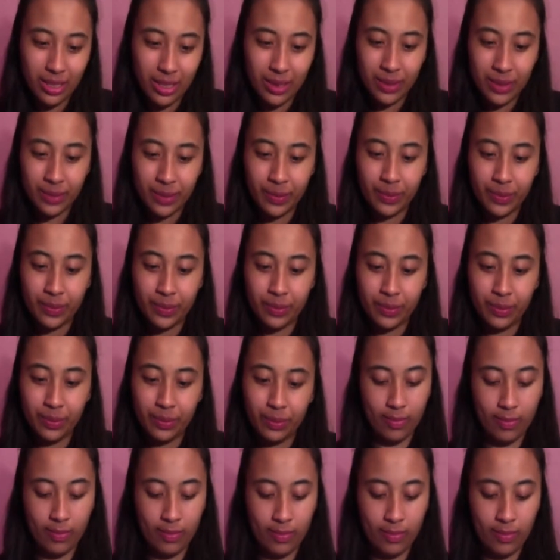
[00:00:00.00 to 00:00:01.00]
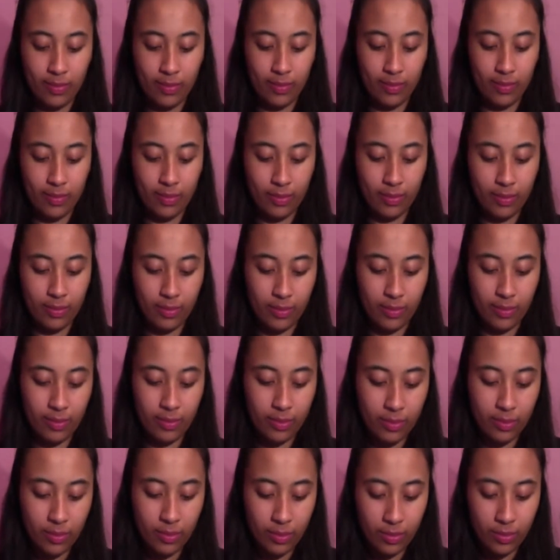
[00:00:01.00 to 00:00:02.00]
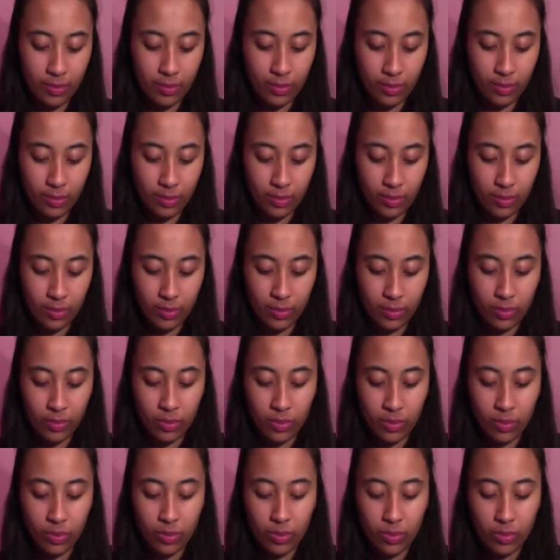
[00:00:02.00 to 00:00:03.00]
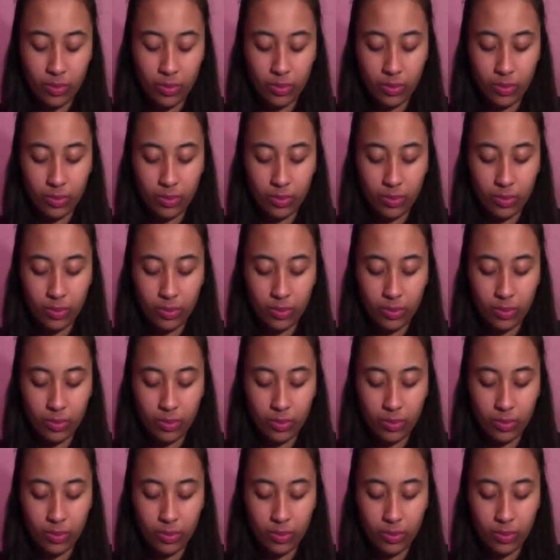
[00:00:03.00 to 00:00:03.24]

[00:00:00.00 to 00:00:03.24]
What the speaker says: Nobody speaks.